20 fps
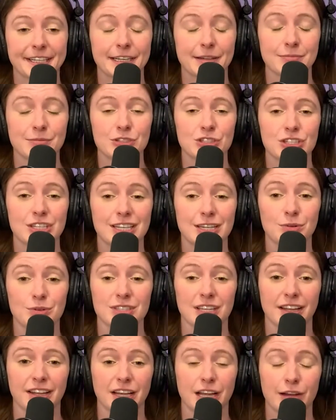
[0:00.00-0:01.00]
She was
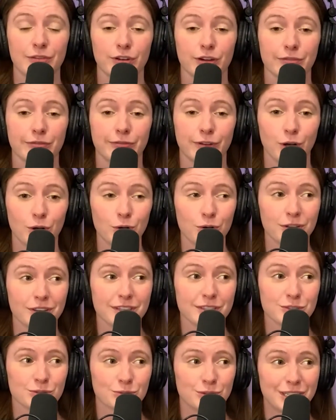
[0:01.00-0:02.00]
on the cover of Vogue
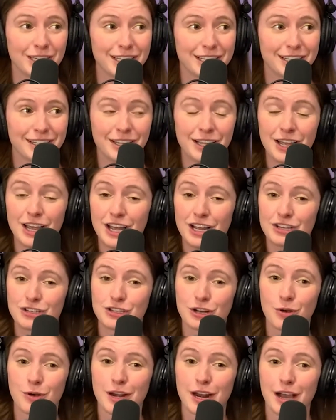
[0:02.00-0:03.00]
this week,
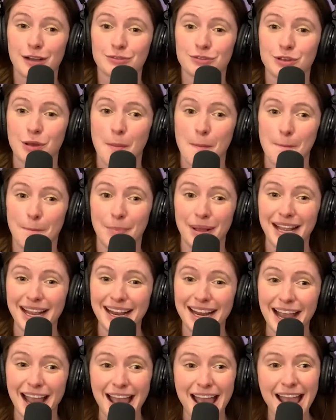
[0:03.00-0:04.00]
showing off some
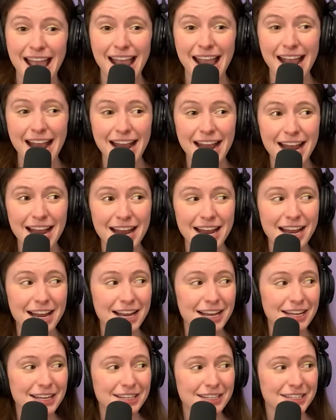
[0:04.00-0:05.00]
big
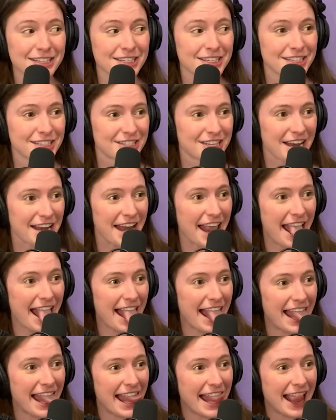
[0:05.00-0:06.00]
ass.
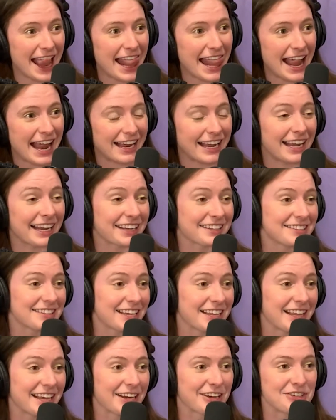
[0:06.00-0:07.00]
I can
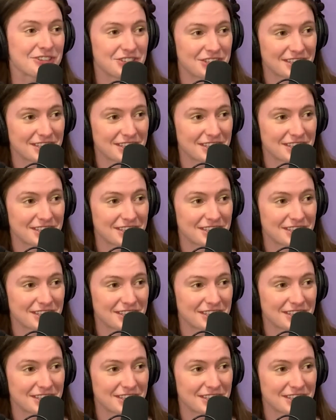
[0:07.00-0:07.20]
say that because she's